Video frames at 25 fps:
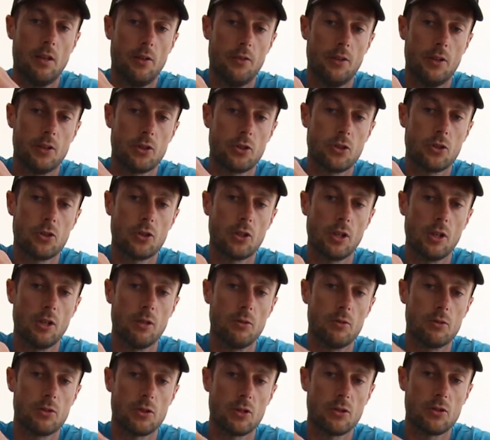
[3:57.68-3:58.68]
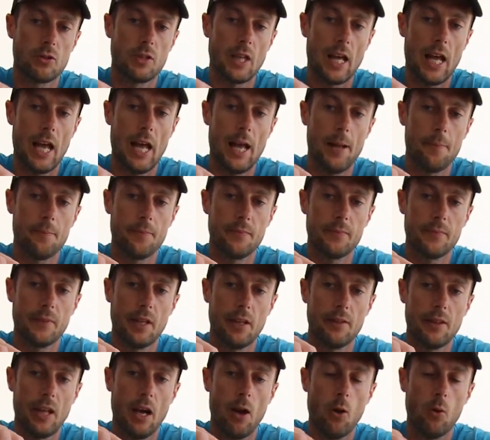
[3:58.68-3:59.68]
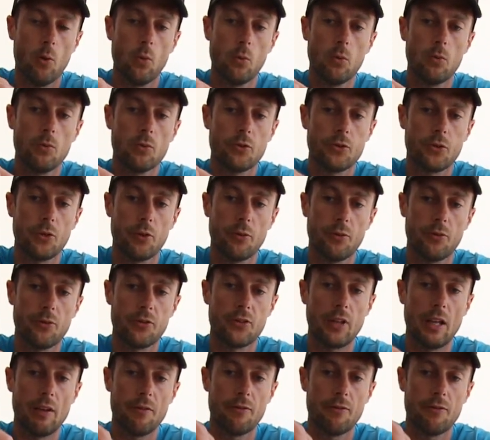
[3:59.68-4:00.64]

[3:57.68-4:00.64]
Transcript: the shoe just there, and that will sort of sit